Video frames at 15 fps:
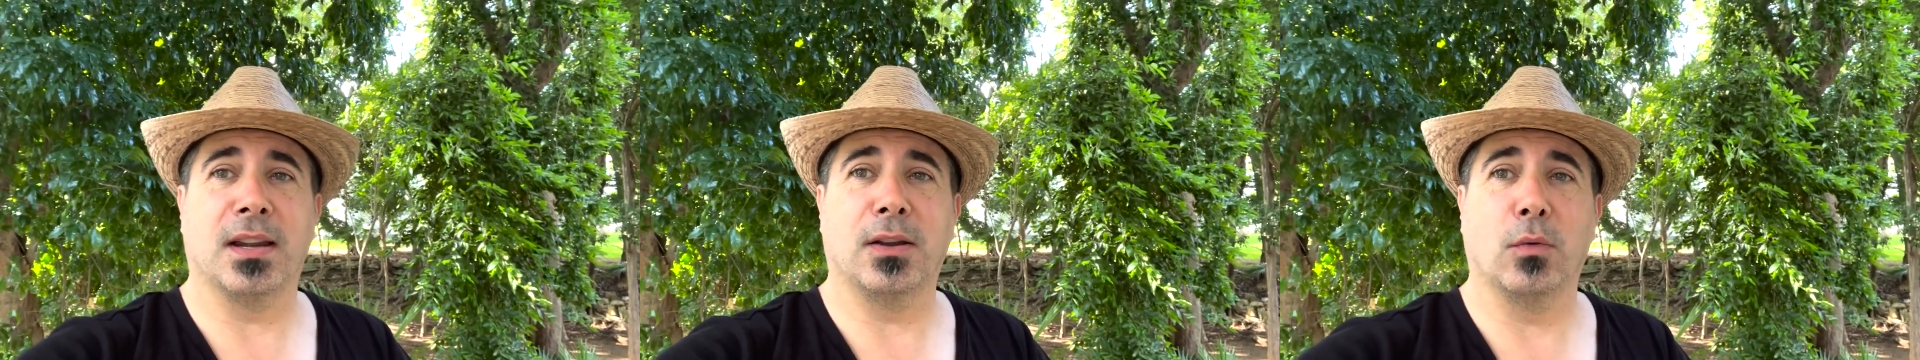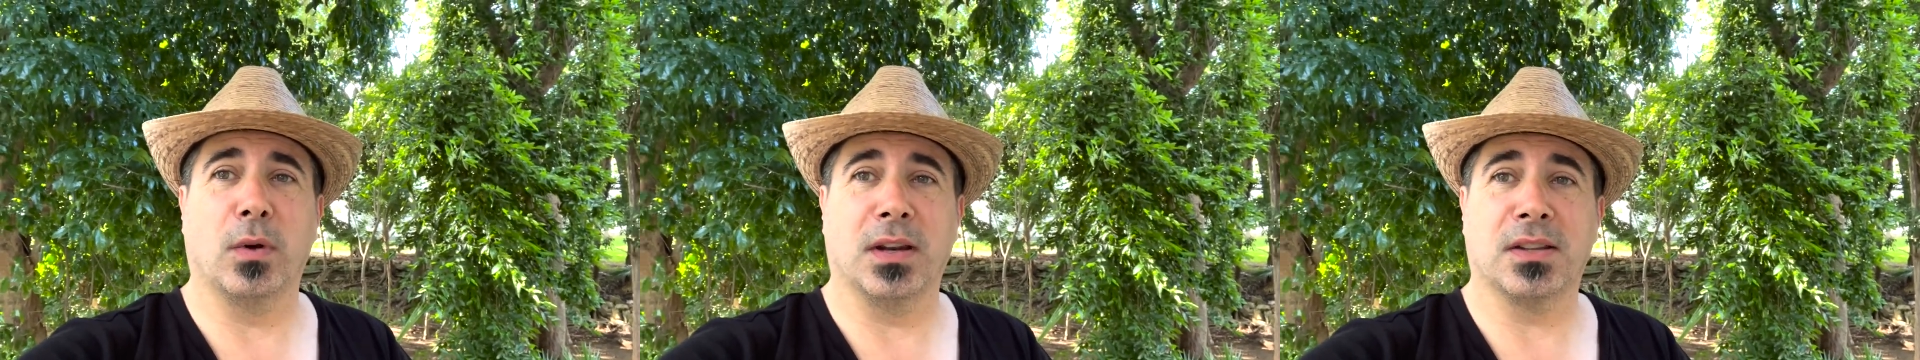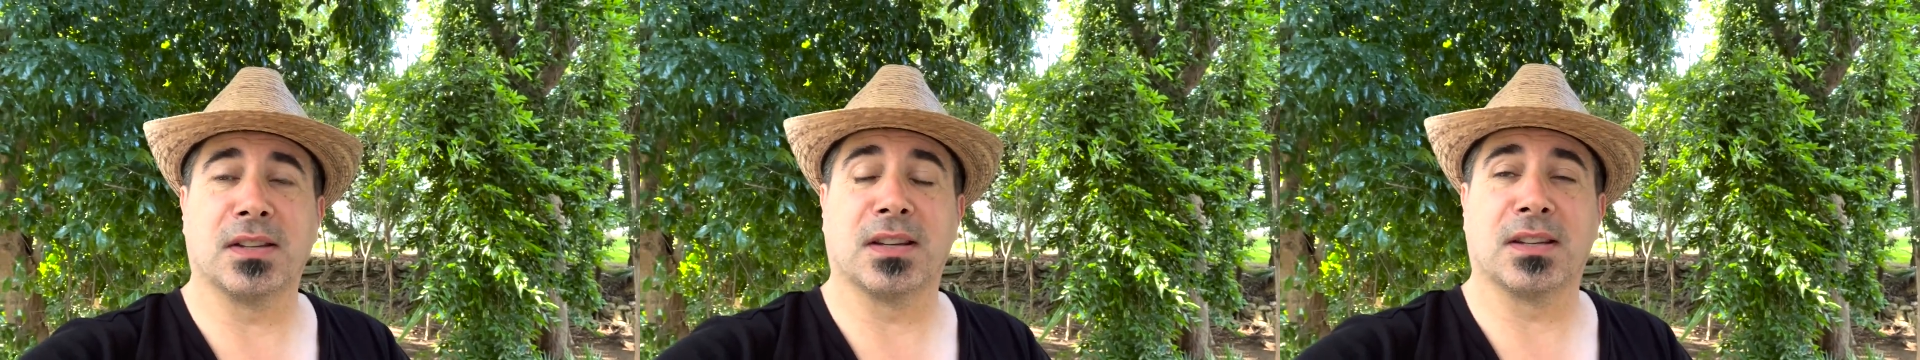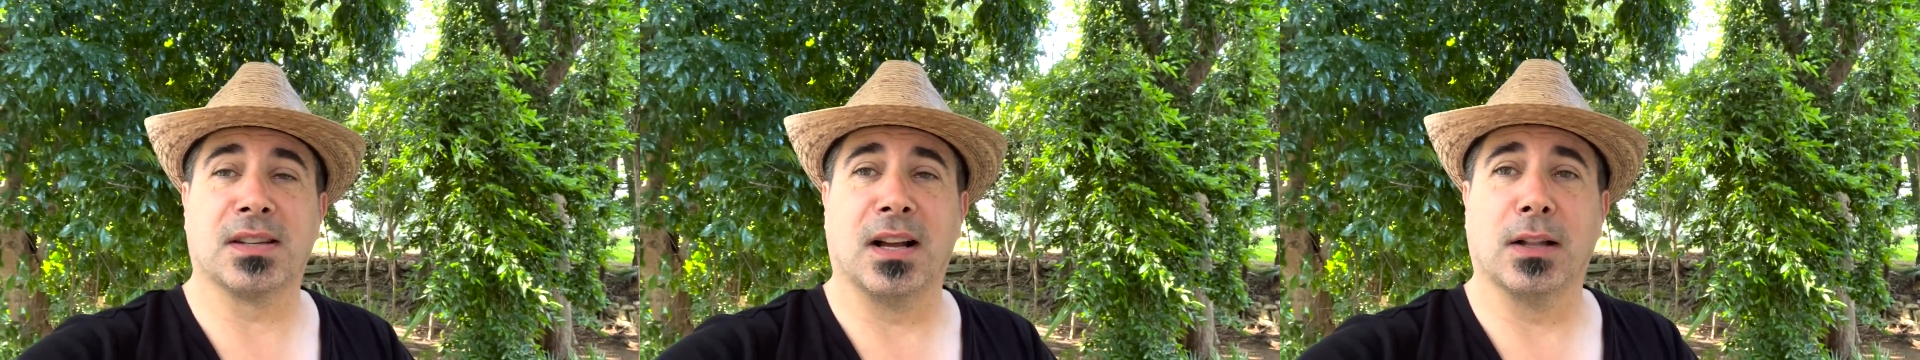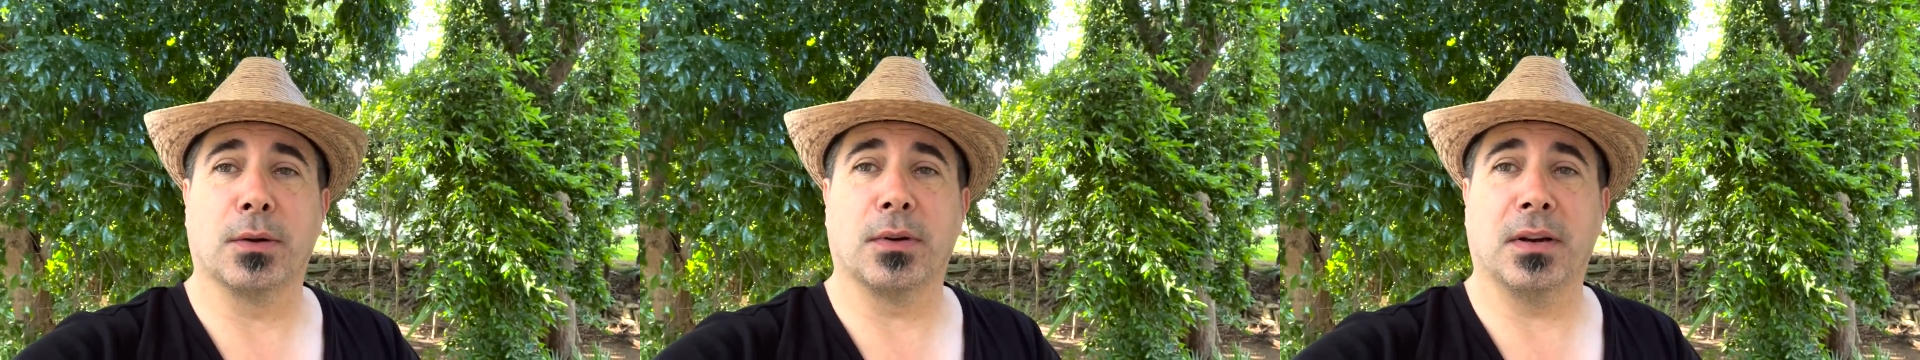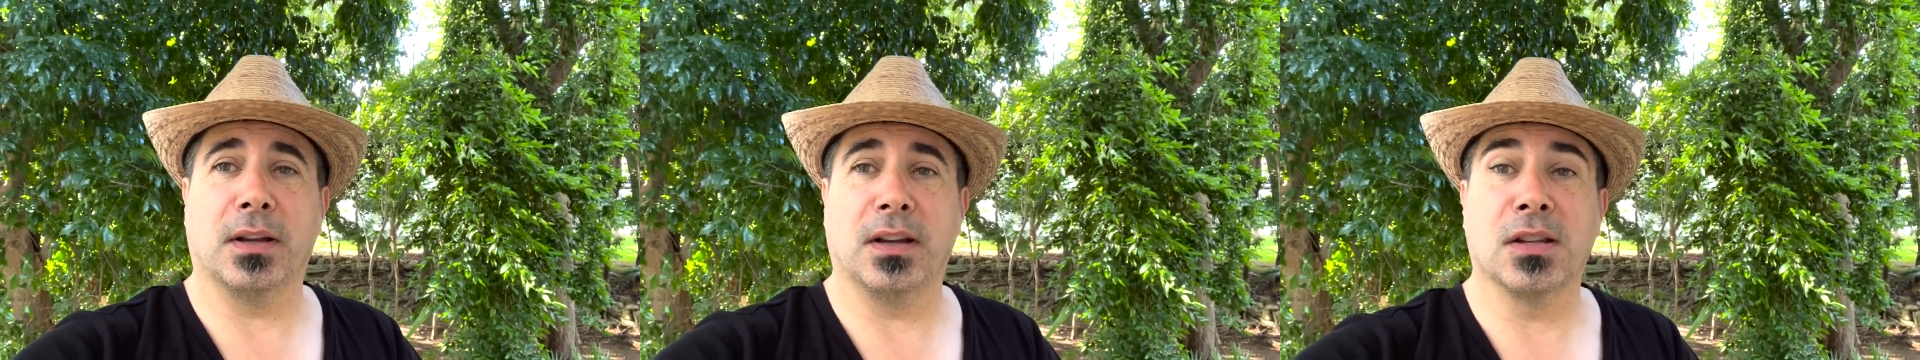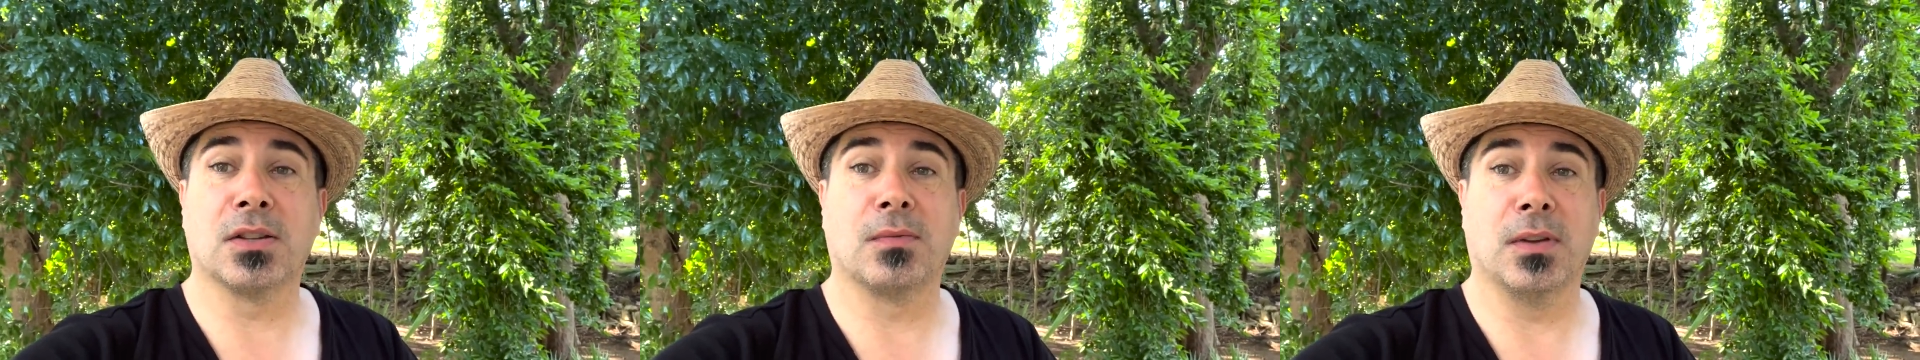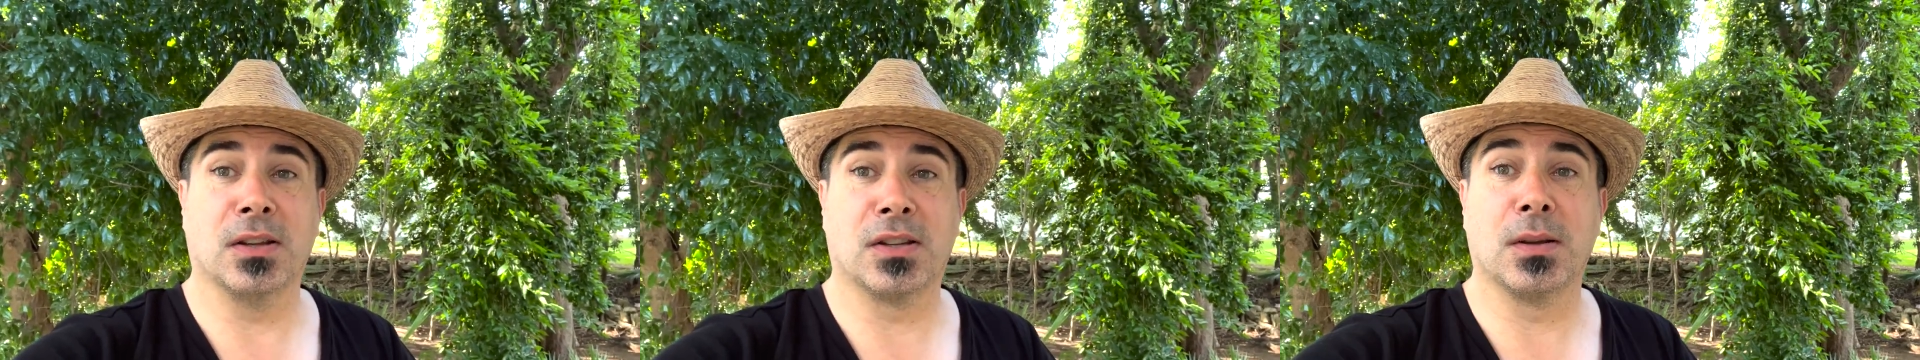of you when it's accelerating.
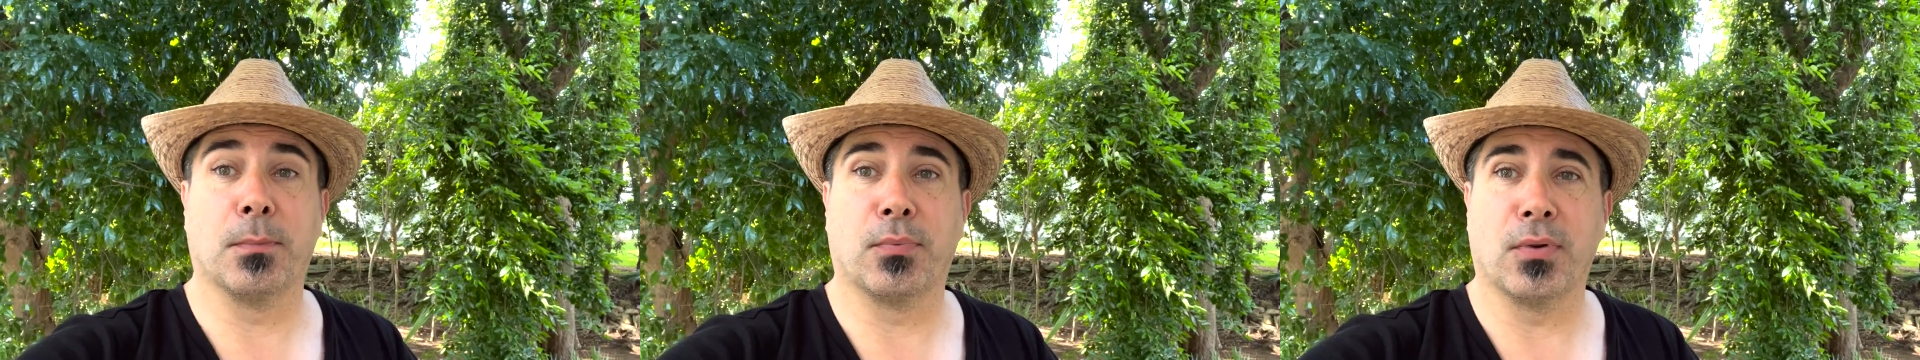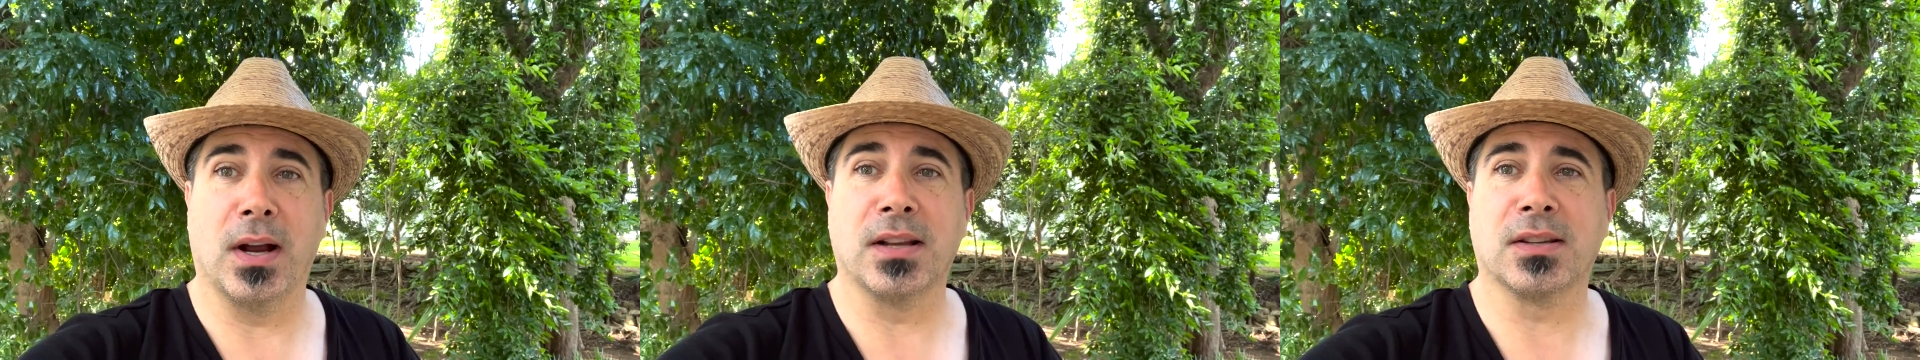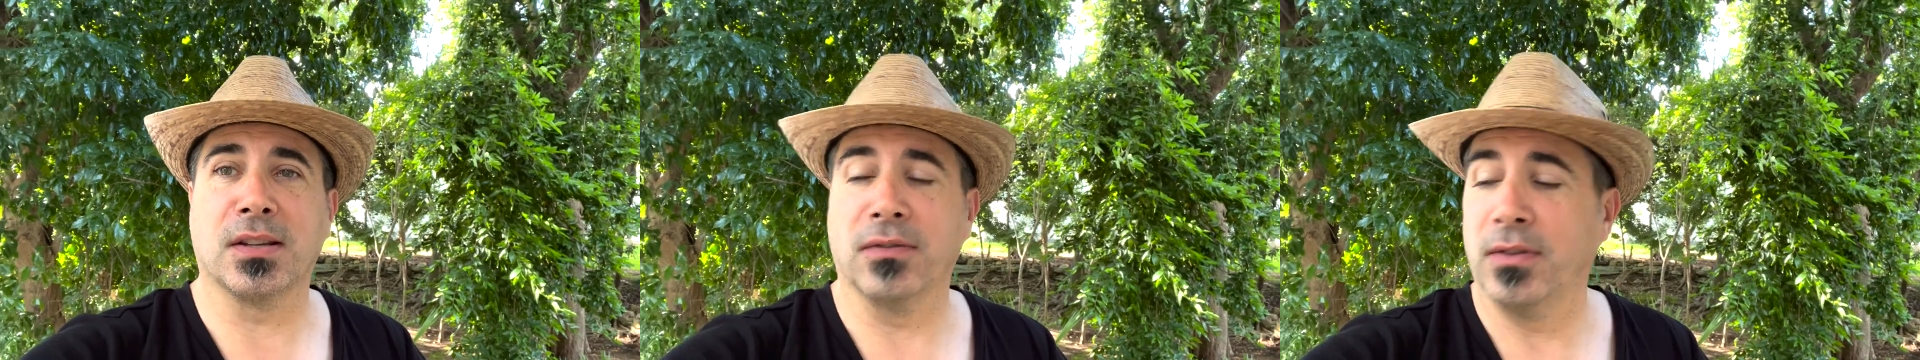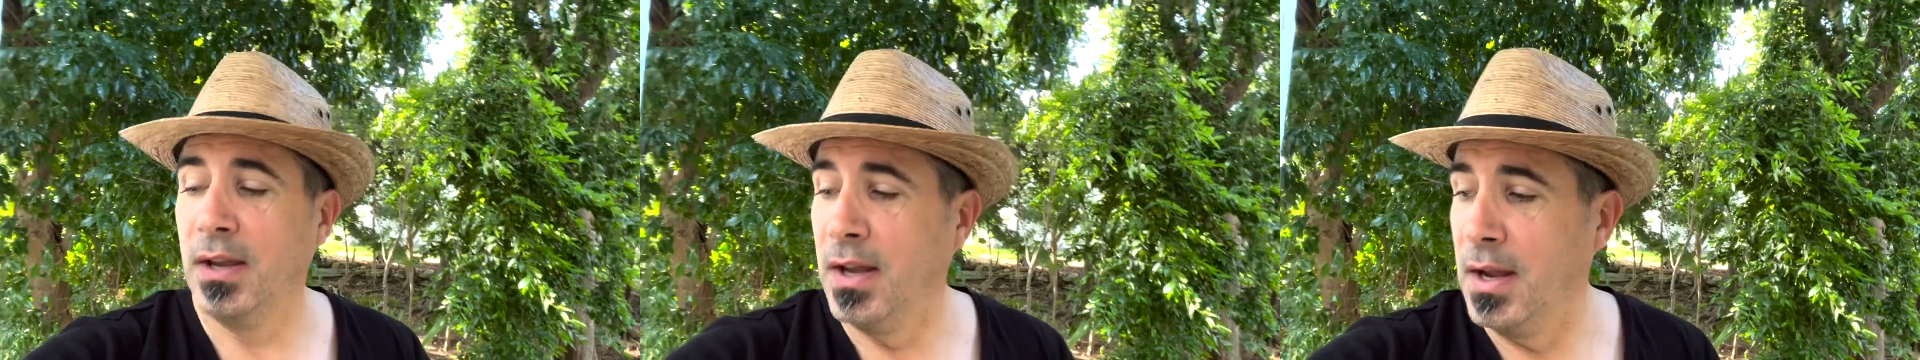It's, it's impressive.